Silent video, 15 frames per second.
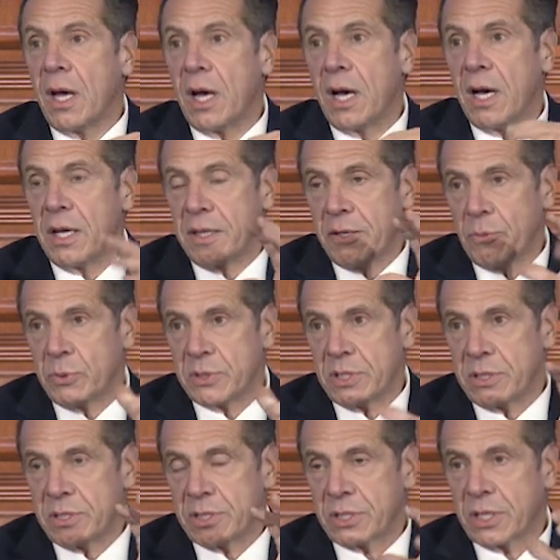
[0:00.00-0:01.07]
Uh, there was
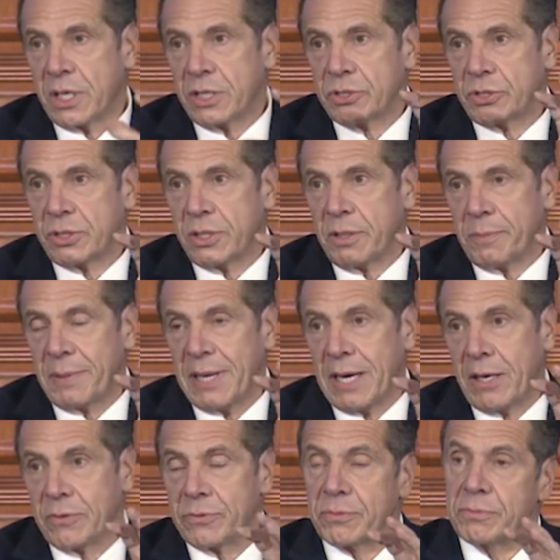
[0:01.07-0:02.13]
a discussion
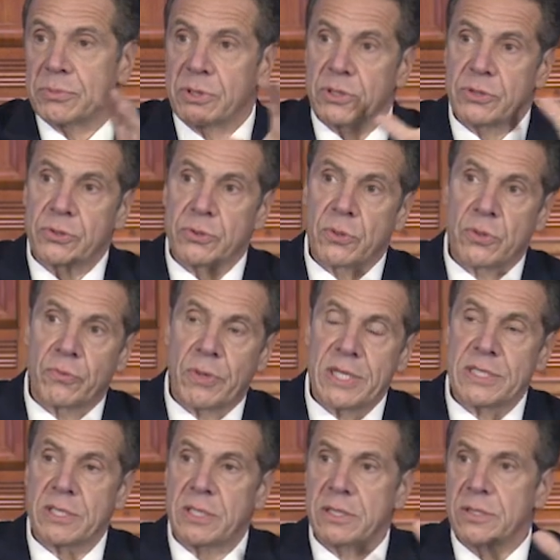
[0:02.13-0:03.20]
about do you do the
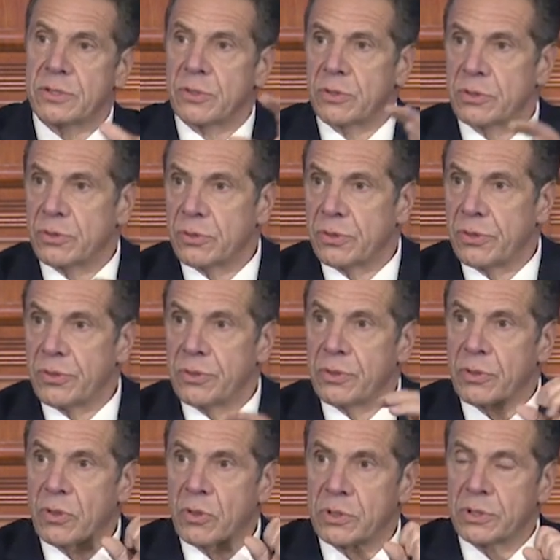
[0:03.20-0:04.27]
residents or do,
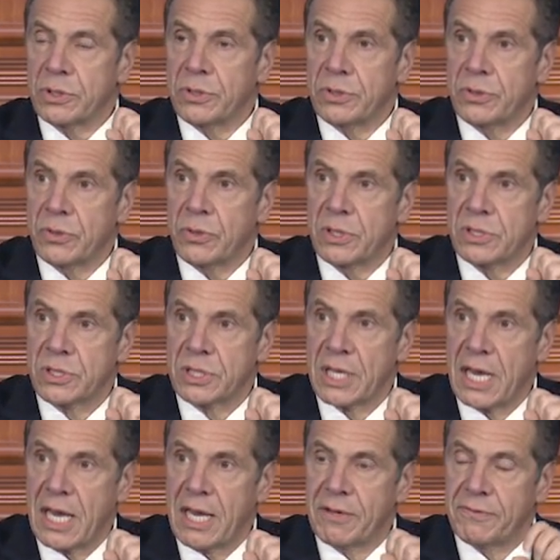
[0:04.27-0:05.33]
or do you do the
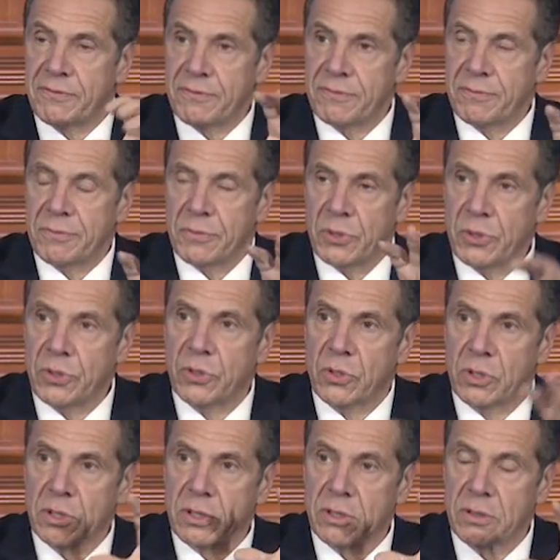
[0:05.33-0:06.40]
staff? New
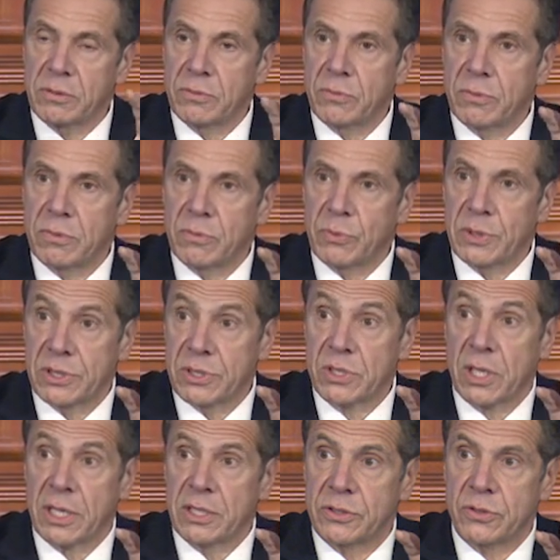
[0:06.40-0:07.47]
York, we
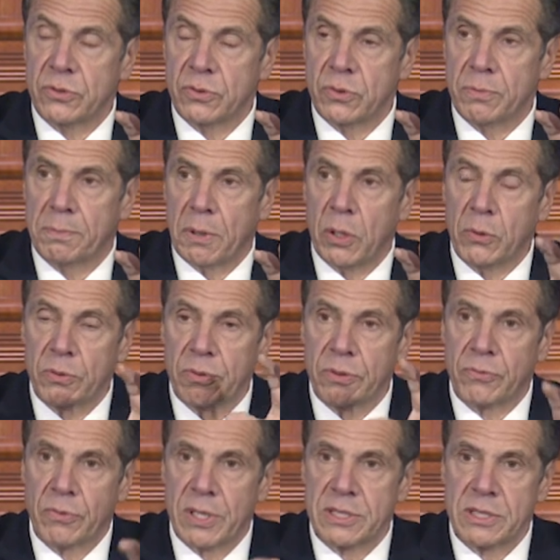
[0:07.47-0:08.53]
decided to do both,
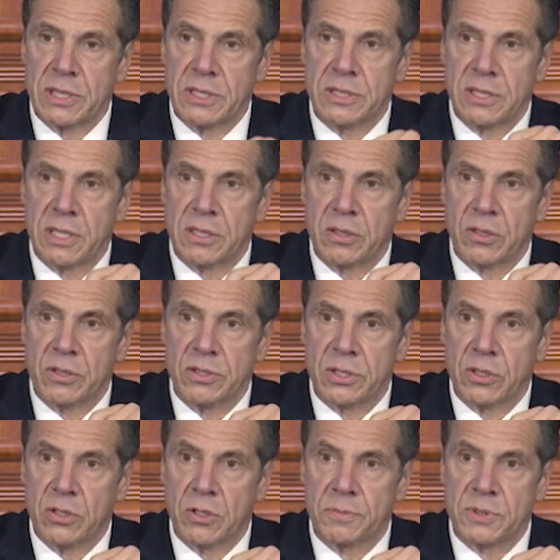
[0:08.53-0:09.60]
the residents and the
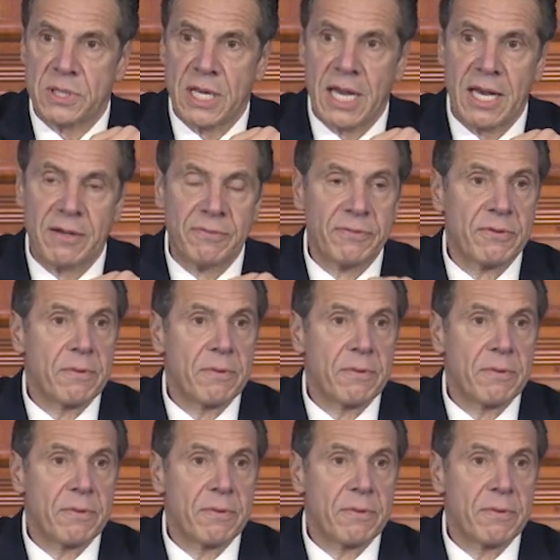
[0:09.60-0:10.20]
nursing home staff.